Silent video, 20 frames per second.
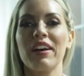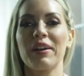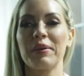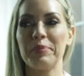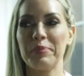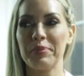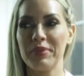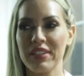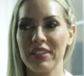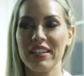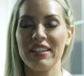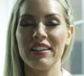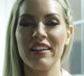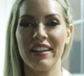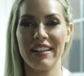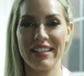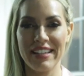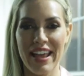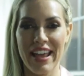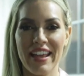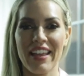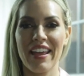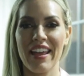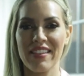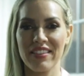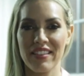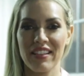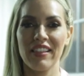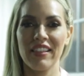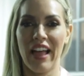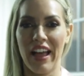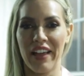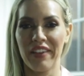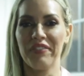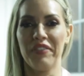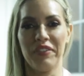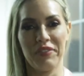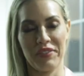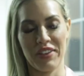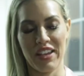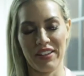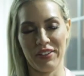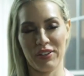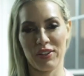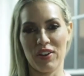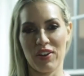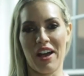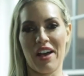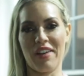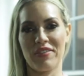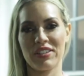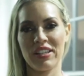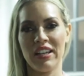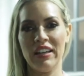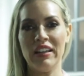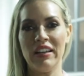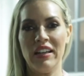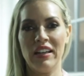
a complete day in the life of Cayla Craft.